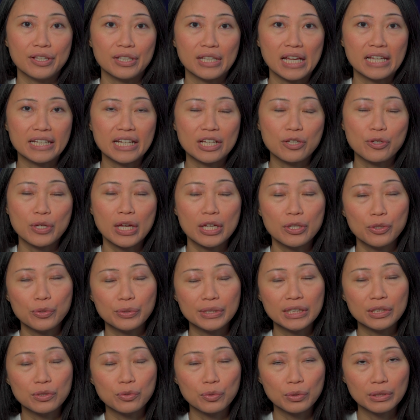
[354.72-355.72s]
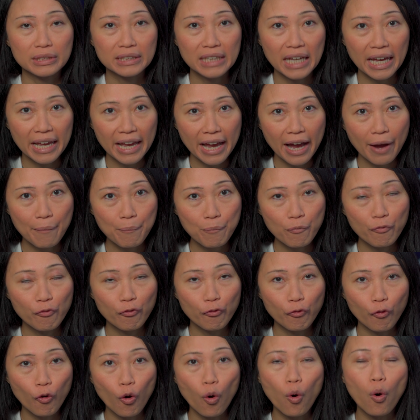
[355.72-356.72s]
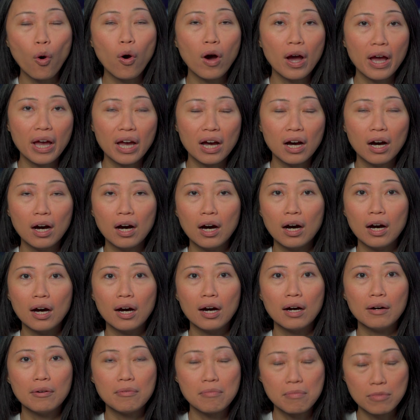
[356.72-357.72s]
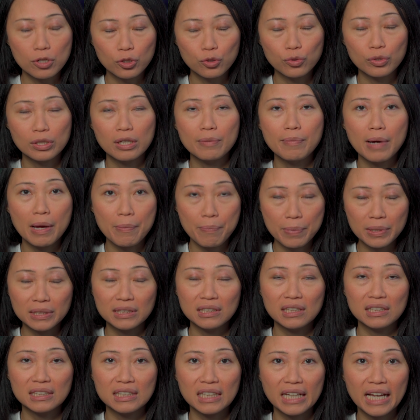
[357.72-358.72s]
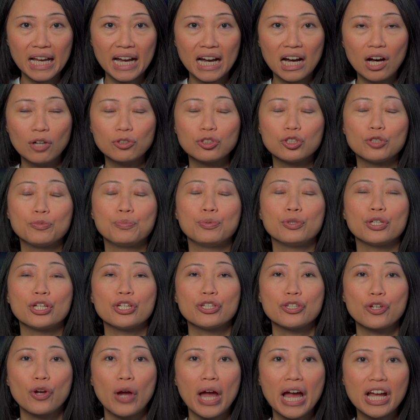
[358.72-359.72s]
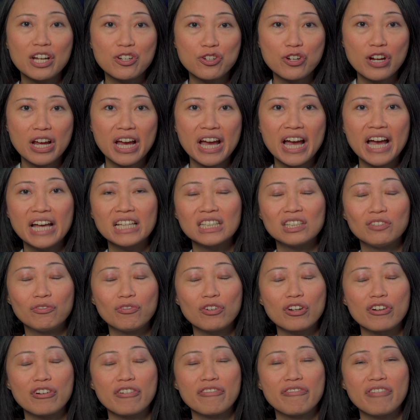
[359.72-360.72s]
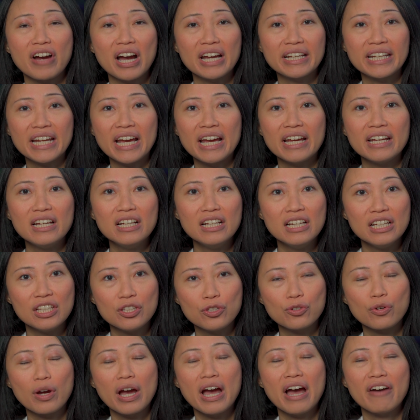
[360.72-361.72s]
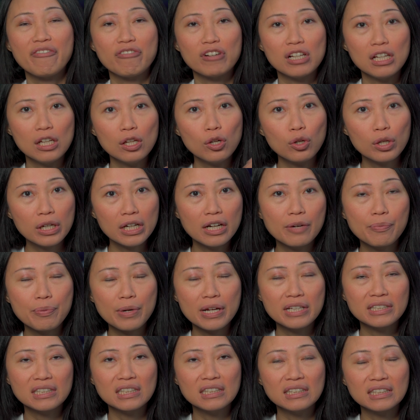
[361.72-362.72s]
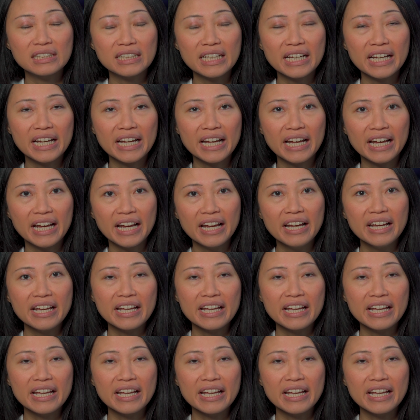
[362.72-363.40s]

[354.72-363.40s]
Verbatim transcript: and then you can use it to sign up for uh, Google My Business account. You put in your address, verify that you have a local presence there.